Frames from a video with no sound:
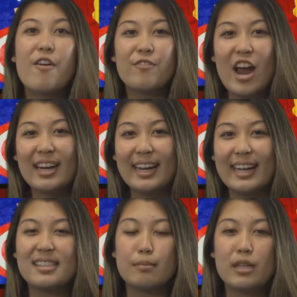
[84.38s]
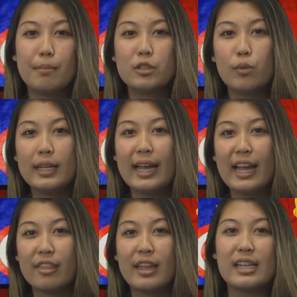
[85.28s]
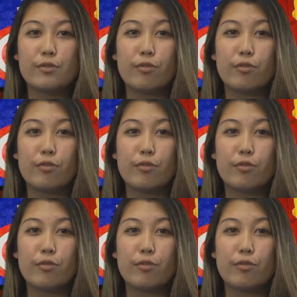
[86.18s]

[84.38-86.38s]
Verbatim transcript: Friday, September 28th is